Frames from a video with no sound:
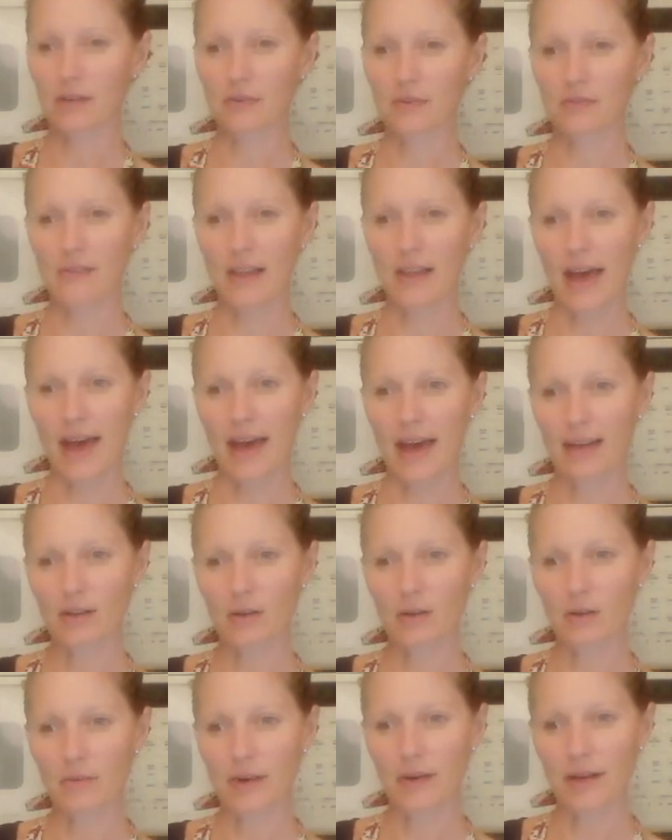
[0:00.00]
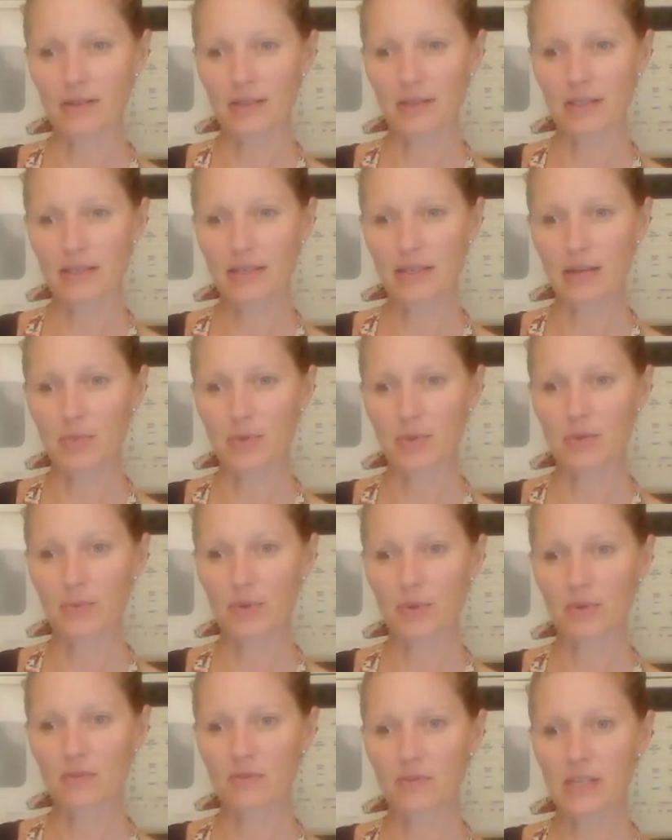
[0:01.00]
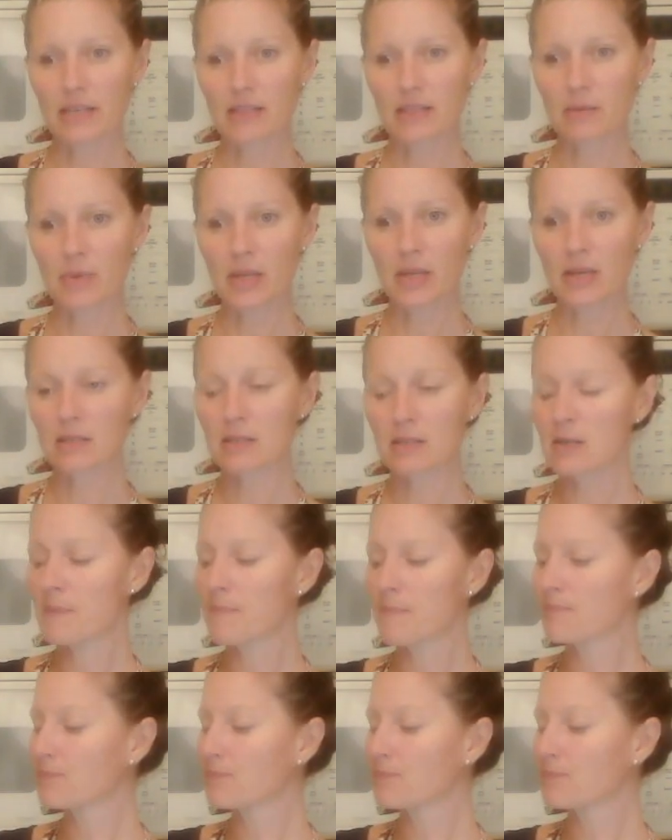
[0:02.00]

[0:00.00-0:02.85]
a flat or rounded tablespoon of Dandy Blend.